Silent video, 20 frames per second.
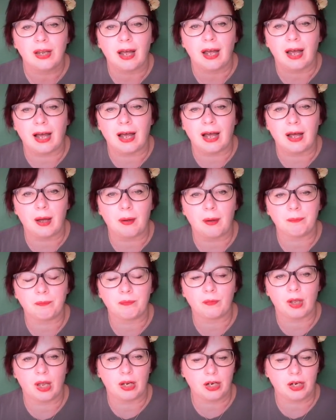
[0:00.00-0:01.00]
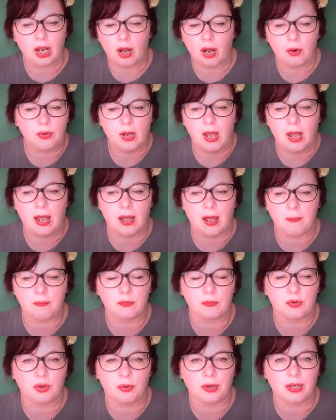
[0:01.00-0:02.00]

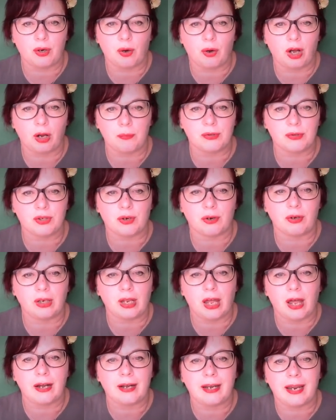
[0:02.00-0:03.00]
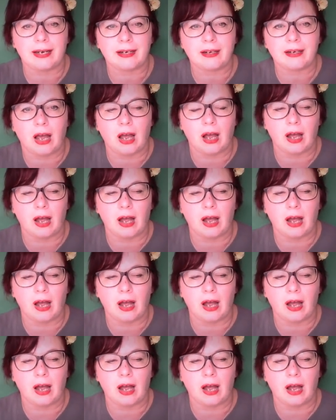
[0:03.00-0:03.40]
Doing your homeschool learning,